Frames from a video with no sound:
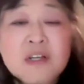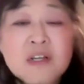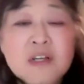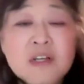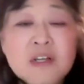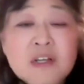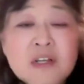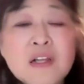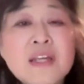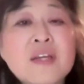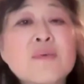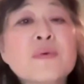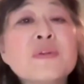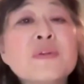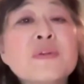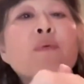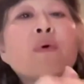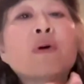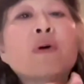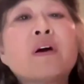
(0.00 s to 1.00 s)
been declining
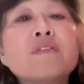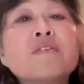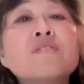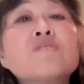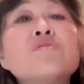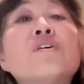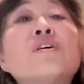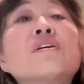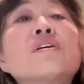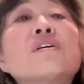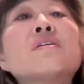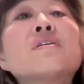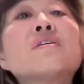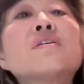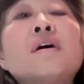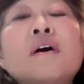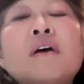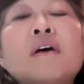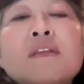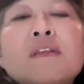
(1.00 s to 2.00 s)
when they went on the drug.
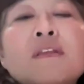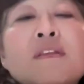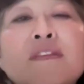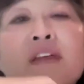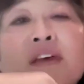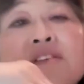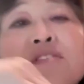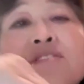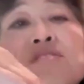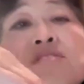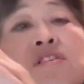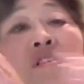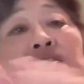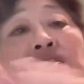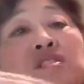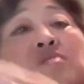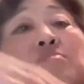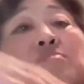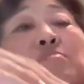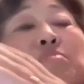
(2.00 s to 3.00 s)
They
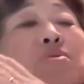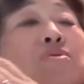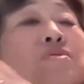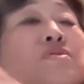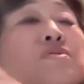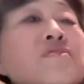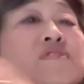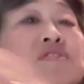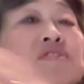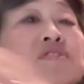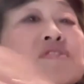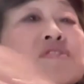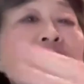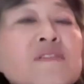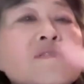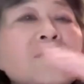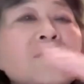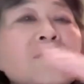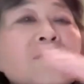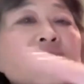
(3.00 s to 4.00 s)
started to improve. So
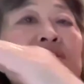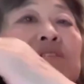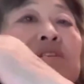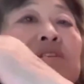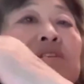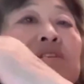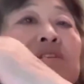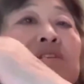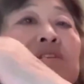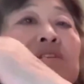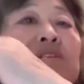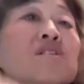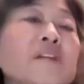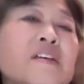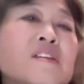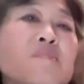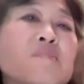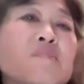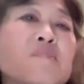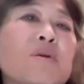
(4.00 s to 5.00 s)
they started to look
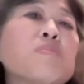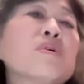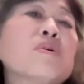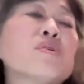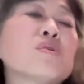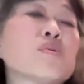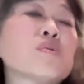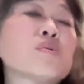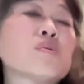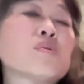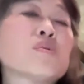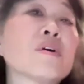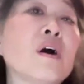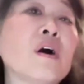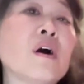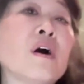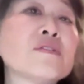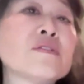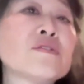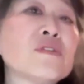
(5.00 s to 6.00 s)
like the people who were
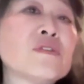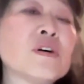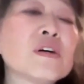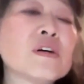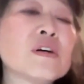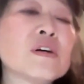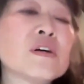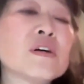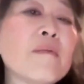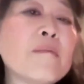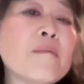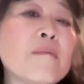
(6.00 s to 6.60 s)
on the drug.